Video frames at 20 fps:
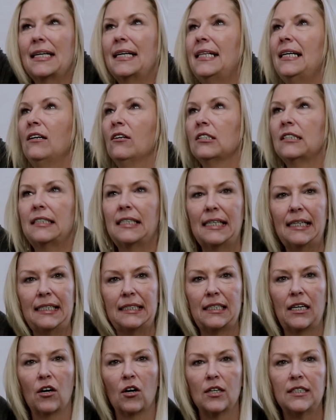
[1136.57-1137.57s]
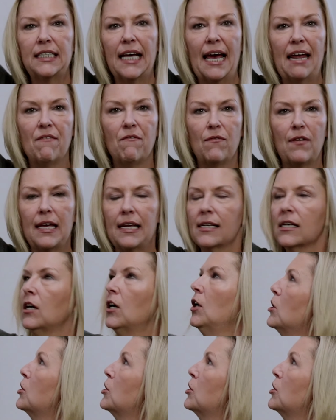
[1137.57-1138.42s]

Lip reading: I think our ceilings here are 10 feet.